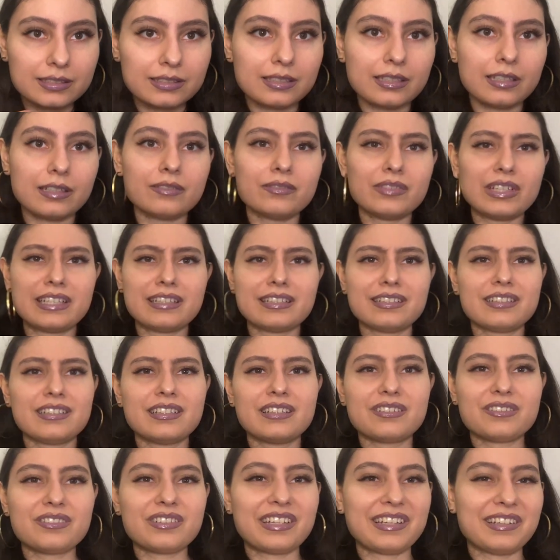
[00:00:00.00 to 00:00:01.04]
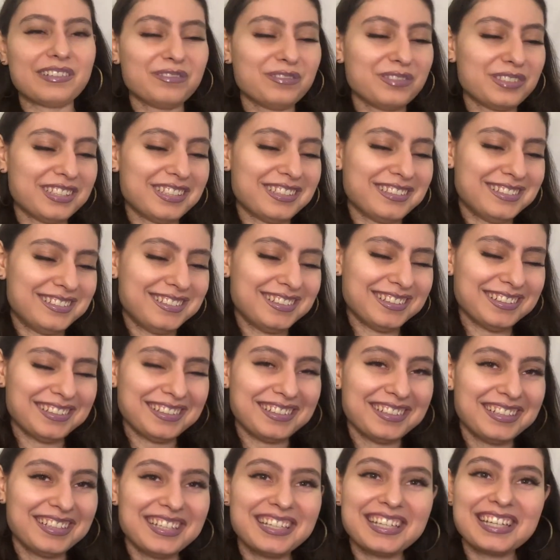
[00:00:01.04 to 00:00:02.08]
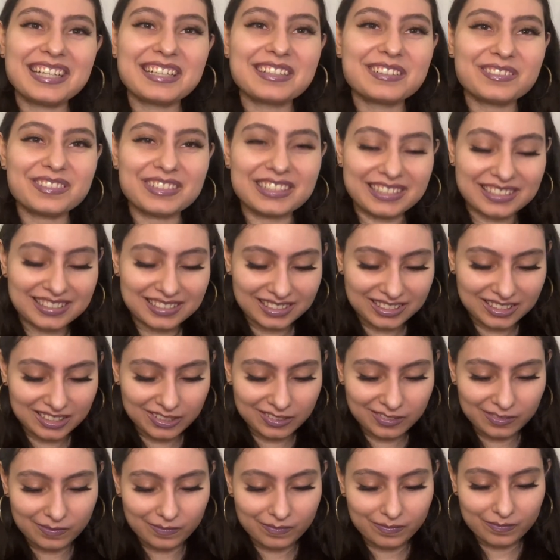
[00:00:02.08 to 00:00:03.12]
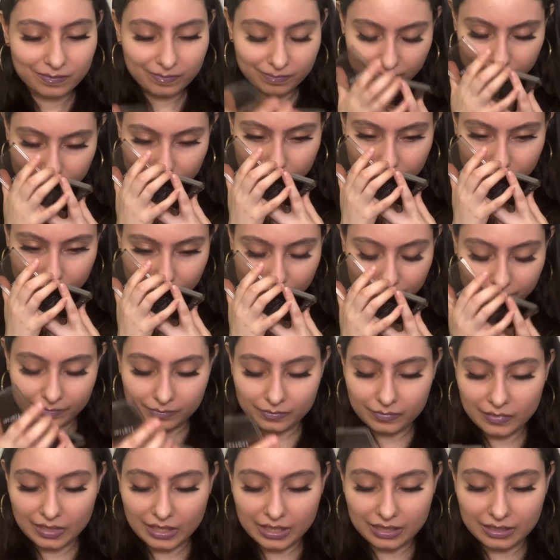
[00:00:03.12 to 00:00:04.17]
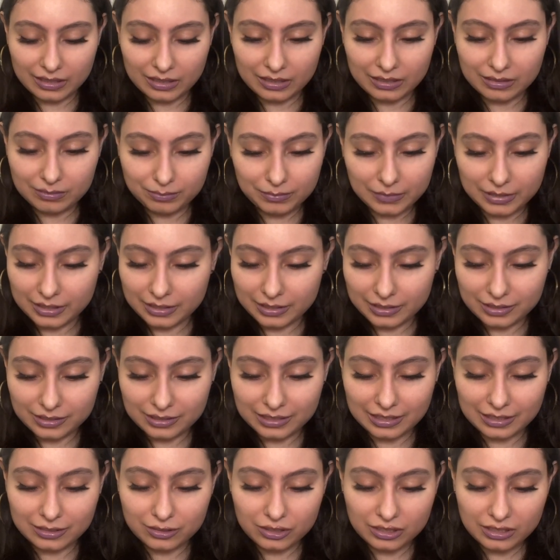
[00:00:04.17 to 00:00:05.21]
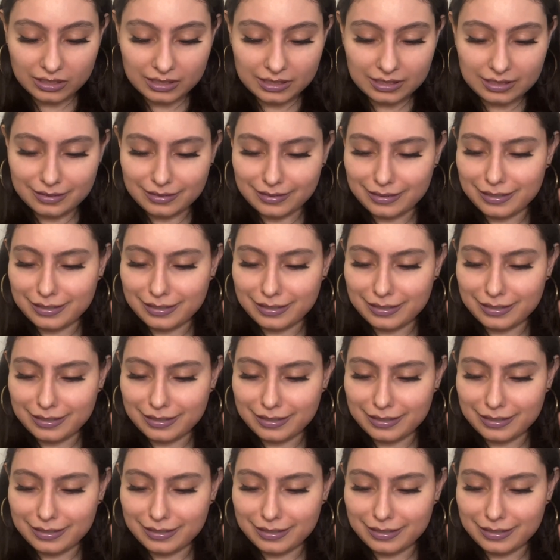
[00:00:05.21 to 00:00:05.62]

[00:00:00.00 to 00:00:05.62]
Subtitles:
Not vanity, I don't have one. Anyways, oh my gosh, I just